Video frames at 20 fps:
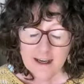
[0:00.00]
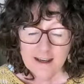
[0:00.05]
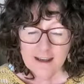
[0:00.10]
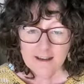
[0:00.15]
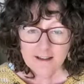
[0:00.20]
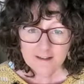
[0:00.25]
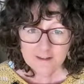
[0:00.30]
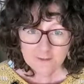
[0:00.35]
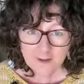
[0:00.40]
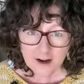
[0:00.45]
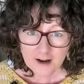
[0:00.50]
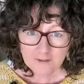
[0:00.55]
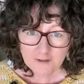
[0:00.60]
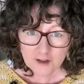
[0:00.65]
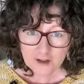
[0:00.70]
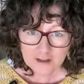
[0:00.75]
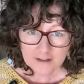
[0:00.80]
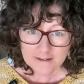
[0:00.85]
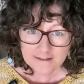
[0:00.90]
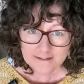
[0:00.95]
It is
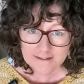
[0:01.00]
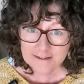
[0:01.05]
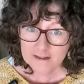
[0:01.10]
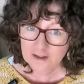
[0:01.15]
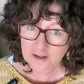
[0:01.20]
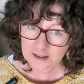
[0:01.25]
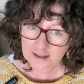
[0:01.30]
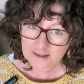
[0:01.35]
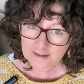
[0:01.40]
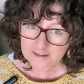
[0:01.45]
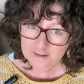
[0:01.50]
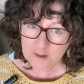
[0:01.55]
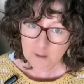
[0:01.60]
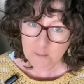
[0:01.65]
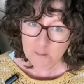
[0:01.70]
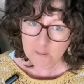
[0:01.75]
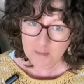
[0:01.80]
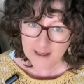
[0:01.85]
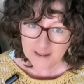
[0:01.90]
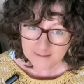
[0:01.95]
$5 Australian,
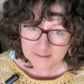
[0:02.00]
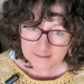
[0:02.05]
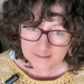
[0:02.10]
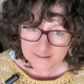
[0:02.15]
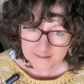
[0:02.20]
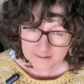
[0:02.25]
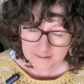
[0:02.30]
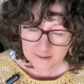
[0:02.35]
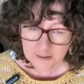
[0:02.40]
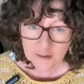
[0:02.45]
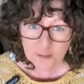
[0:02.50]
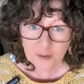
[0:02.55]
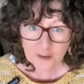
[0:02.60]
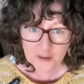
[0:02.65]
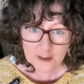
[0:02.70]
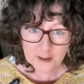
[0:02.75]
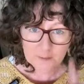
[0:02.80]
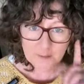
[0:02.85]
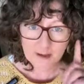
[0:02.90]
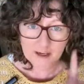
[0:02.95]
but you
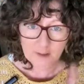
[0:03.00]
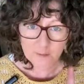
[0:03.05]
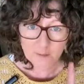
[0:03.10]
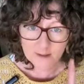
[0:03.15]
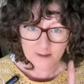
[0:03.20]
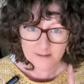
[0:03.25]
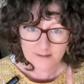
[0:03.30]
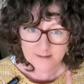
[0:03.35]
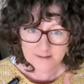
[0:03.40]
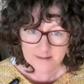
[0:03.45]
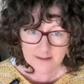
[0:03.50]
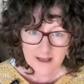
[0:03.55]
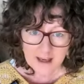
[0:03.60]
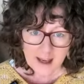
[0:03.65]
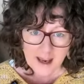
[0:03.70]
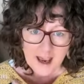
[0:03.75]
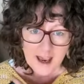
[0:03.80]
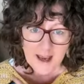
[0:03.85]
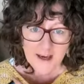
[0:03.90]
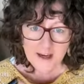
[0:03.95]
only pay once,
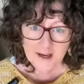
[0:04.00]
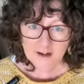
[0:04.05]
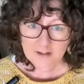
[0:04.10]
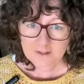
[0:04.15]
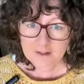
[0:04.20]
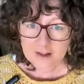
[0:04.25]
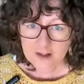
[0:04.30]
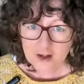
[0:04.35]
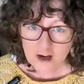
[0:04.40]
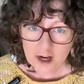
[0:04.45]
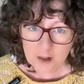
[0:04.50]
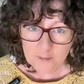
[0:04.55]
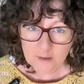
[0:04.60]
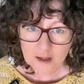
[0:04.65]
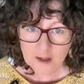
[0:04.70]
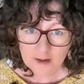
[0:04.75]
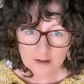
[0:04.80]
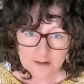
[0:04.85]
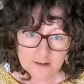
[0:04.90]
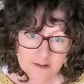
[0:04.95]
and every time I
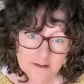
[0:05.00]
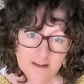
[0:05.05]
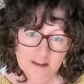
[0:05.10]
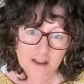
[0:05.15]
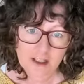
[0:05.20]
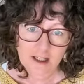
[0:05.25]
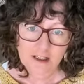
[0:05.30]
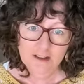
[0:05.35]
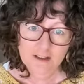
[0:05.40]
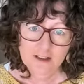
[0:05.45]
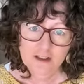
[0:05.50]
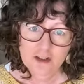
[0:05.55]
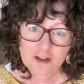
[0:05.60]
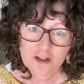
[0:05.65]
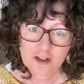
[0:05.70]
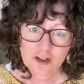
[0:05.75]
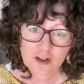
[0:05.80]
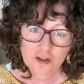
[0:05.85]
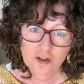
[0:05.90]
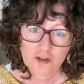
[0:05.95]
host the challenge,
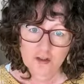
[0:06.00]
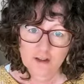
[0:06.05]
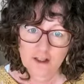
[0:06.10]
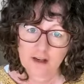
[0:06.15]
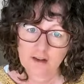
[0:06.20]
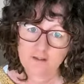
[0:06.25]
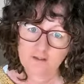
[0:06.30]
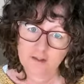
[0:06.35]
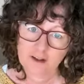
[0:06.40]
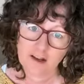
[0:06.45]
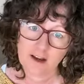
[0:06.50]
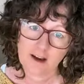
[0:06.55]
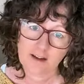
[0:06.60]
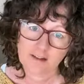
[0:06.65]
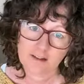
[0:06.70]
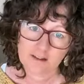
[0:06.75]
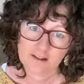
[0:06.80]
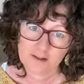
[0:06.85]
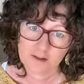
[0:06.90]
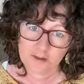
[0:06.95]
you get free
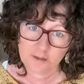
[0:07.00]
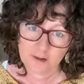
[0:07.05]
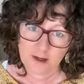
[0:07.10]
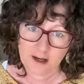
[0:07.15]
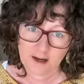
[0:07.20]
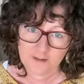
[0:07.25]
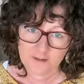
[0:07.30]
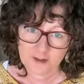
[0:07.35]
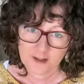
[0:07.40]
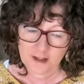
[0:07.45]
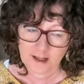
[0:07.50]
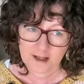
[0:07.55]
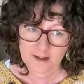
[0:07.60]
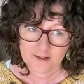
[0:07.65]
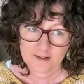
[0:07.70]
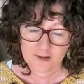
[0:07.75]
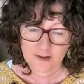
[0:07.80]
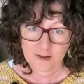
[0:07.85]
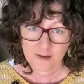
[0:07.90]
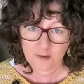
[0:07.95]
access to it after that.
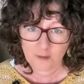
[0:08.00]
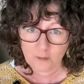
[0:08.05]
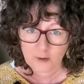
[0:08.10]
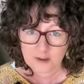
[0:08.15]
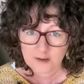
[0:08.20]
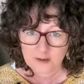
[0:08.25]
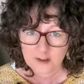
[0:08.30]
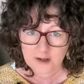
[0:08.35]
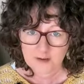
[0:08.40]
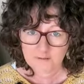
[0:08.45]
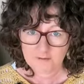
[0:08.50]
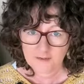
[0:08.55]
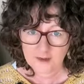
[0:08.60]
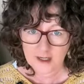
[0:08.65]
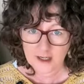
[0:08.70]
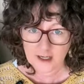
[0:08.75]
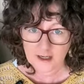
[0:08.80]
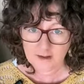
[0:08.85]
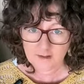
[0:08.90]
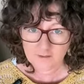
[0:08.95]
So one-time
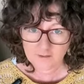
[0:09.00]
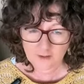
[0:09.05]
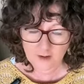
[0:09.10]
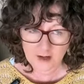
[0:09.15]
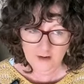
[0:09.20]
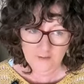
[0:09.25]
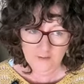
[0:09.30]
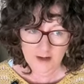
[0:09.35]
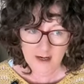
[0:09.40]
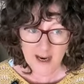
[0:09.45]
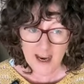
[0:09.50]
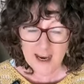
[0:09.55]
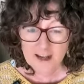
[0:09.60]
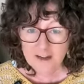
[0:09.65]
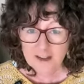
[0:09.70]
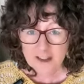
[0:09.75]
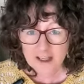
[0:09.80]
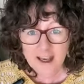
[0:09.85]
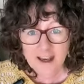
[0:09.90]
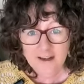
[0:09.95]
fee forever, and
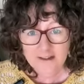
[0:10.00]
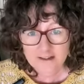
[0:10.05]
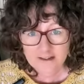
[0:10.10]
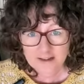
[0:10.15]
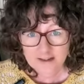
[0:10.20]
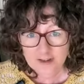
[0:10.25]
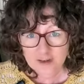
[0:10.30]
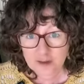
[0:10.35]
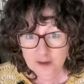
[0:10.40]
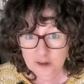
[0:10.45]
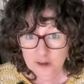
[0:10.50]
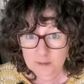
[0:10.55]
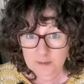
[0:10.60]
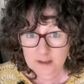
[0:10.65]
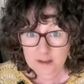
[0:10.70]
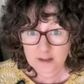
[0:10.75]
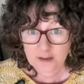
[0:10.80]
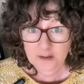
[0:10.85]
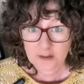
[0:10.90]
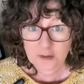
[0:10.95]
you get access to the
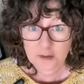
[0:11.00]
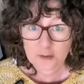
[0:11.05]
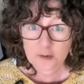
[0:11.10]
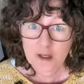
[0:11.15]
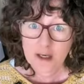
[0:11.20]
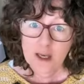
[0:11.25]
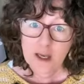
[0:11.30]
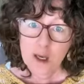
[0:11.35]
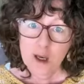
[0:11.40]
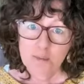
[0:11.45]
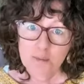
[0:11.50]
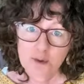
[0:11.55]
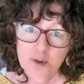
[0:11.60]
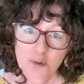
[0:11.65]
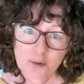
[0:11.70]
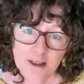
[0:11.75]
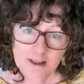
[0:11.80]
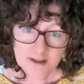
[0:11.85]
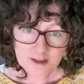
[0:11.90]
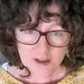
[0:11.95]
materials
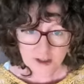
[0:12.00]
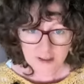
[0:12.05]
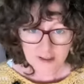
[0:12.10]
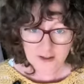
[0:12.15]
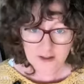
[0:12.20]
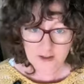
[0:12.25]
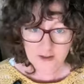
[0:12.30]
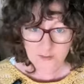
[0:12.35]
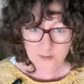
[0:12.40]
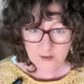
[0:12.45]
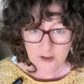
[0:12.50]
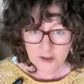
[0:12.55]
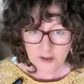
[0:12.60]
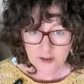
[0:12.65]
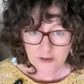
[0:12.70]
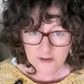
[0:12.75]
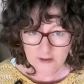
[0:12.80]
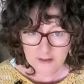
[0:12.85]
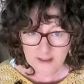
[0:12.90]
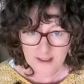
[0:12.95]
between the challenges, which
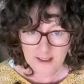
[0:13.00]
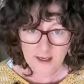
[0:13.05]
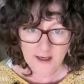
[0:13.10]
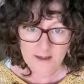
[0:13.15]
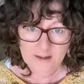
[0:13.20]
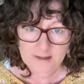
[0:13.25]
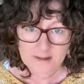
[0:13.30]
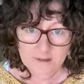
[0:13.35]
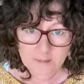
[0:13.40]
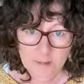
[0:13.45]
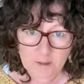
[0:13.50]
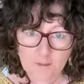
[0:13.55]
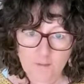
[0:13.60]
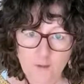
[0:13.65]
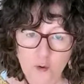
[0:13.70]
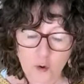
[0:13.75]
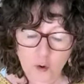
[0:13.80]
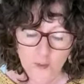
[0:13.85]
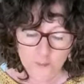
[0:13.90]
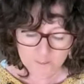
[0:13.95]
you didn't get
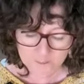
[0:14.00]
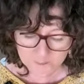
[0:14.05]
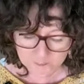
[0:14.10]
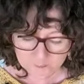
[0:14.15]
before.